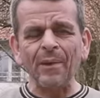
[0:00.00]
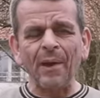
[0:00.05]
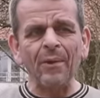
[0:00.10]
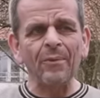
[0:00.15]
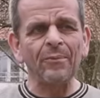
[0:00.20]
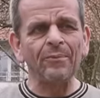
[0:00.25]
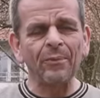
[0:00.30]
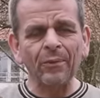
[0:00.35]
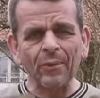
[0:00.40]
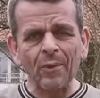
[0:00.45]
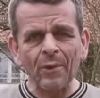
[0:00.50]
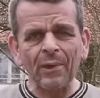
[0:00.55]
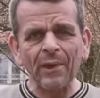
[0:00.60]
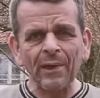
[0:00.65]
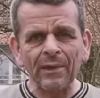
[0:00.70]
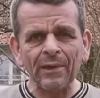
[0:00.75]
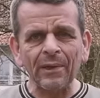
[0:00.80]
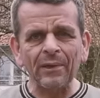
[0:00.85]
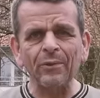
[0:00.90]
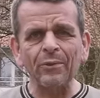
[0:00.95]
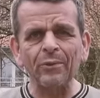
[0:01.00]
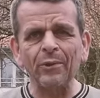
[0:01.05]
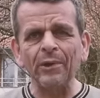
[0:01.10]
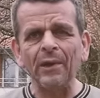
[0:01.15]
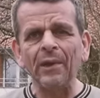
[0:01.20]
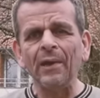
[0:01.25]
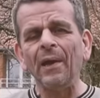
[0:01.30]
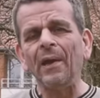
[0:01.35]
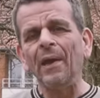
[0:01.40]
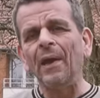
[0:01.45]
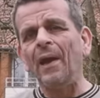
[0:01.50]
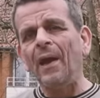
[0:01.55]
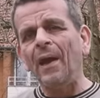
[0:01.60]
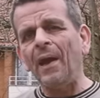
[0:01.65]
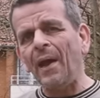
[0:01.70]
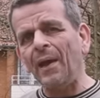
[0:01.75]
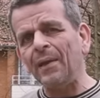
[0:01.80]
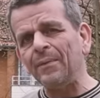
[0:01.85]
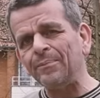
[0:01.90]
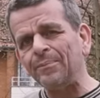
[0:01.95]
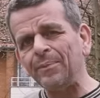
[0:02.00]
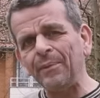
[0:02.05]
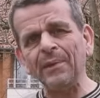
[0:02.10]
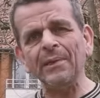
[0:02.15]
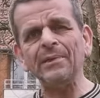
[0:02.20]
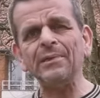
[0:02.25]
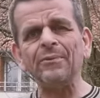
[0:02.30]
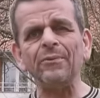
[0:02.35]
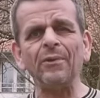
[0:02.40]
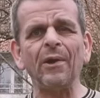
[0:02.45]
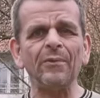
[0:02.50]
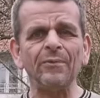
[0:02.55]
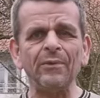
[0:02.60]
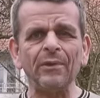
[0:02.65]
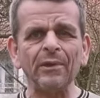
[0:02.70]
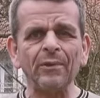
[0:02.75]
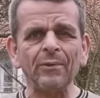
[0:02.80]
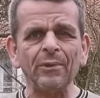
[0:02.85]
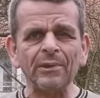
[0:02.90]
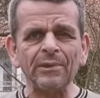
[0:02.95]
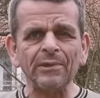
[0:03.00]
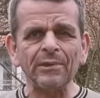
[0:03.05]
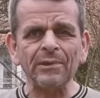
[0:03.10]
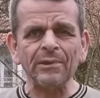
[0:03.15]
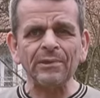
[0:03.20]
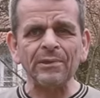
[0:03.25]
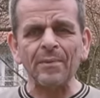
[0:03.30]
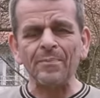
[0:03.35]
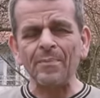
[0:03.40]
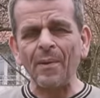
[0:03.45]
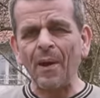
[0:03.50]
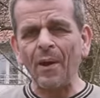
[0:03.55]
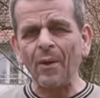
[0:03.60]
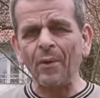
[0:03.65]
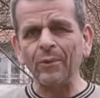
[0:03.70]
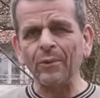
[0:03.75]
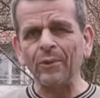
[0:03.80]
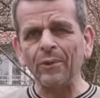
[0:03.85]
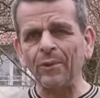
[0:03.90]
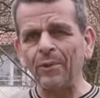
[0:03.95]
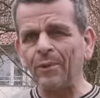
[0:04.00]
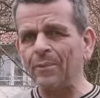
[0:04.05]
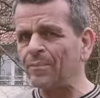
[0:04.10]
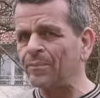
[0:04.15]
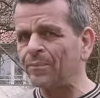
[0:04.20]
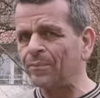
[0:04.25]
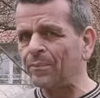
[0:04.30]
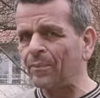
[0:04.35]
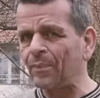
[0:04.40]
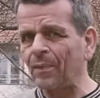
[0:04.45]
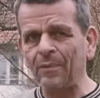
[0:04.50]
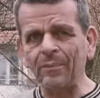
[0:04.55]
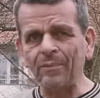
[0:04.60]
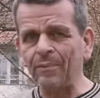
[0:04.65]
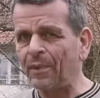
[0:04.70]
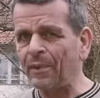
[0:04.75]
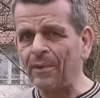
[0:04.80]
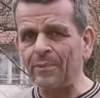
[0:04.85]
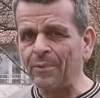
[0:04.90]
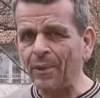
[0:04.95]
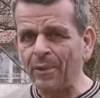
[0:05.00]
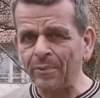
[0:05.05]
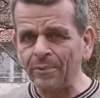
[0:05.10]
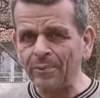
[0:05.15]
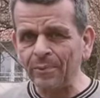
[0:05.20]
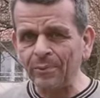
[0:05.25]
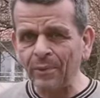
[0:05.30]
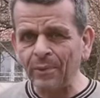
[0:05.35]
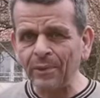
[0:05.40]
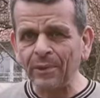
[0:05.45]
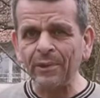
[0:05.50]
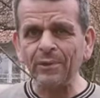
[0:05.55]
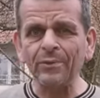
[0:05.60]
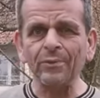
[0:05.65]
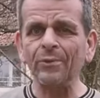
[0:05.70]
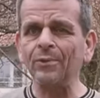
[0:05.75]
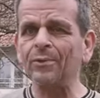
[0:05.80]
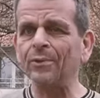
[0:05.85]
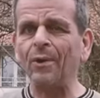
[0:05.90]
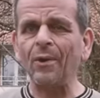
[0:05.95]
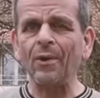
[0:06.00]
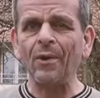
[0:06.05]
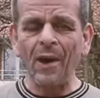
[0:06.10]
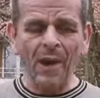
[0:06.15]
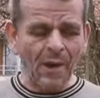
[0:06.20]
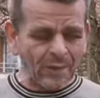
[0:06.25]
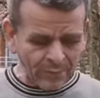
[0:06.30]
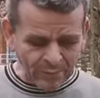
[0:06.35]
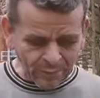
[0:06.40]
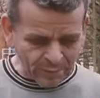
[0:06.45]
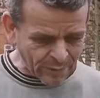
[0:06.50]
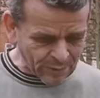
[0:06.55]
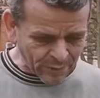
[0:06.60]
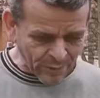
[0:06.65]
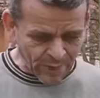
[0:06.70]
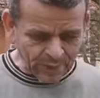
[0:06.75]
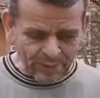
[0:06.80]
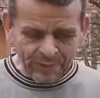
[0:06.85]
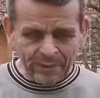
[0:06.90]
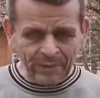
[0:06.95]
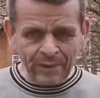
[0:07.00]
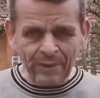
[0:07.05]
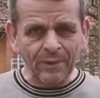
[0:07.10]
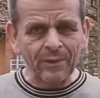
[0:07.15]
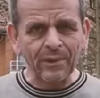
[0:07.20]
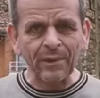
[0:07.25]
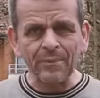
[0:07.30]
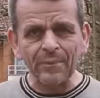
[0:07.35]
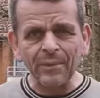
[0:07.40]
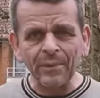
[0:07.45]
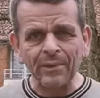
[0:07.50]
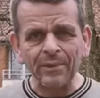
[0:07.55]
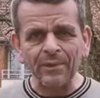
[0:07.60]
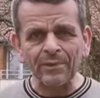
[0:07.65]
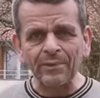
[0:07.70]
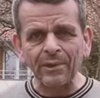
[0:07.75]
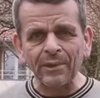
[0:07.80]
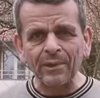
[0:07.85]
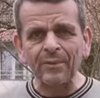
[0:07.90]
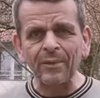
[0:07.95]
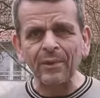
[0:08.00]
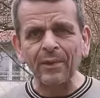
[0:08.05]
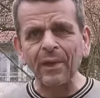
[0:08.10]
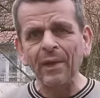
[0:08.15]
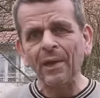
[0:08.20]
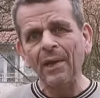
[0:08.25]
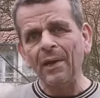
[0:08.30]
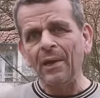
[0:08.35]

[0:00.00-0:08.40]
now. Go ahead and do it. And please, if you have any questions about um, any problems you run into or how to construct it or chemicals or anything,